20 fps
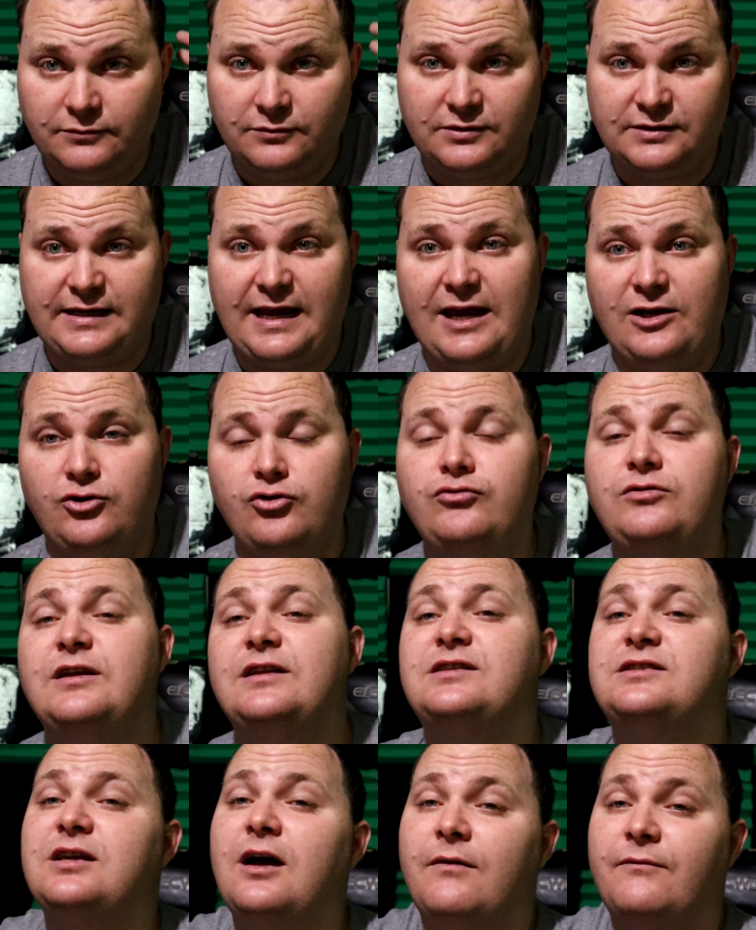saying you
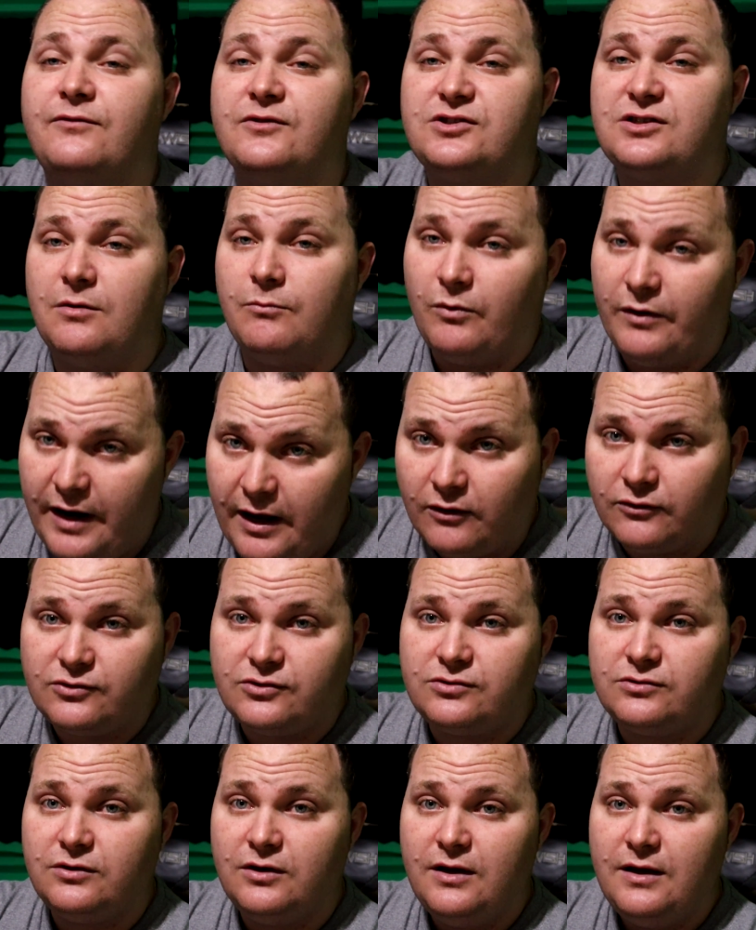did something for someone
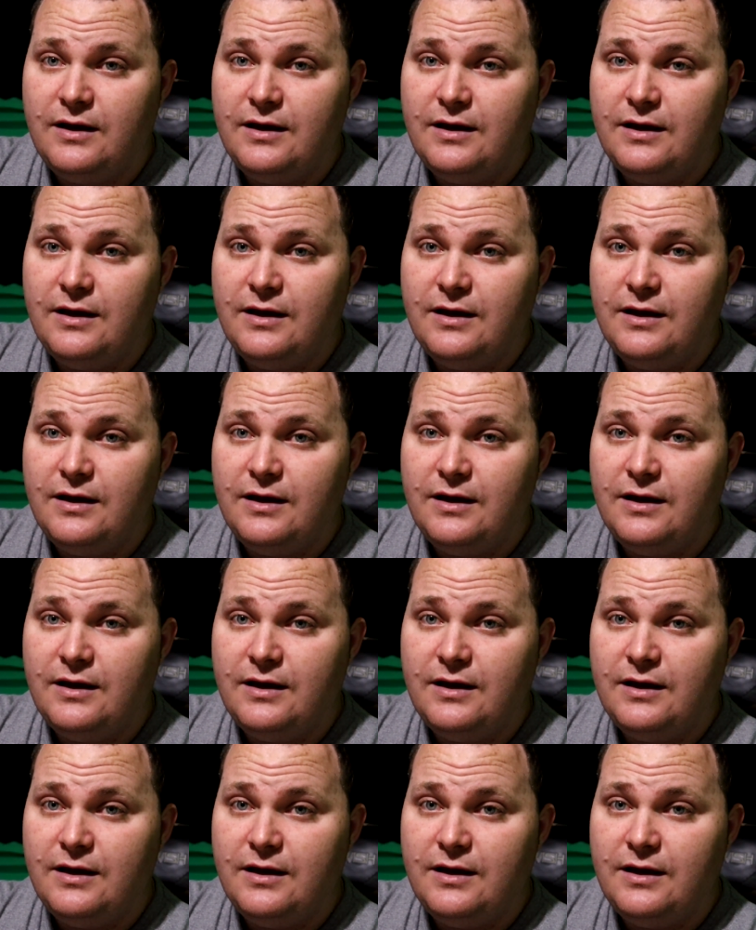else.